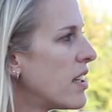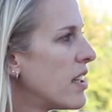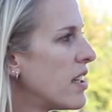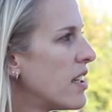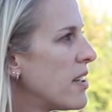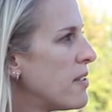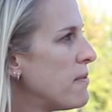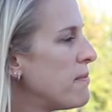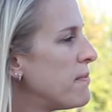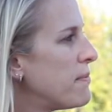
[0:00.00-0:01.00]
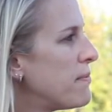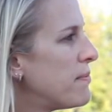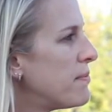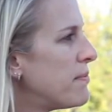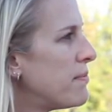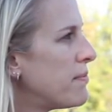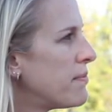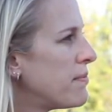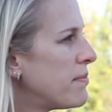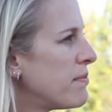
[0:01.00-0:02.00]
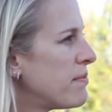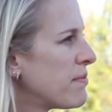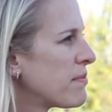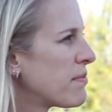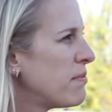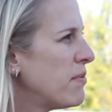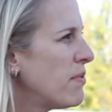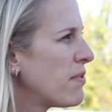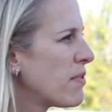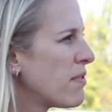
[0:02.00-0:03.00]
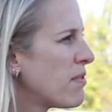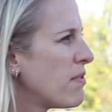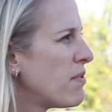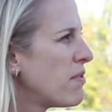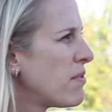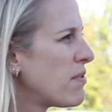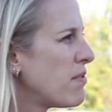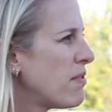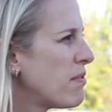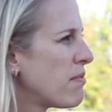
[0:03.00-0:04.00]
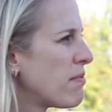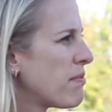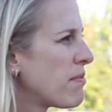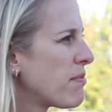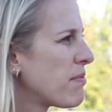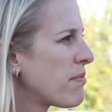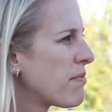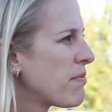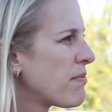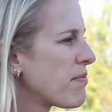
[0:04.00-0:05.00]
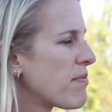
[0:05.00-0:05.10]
(not speaking)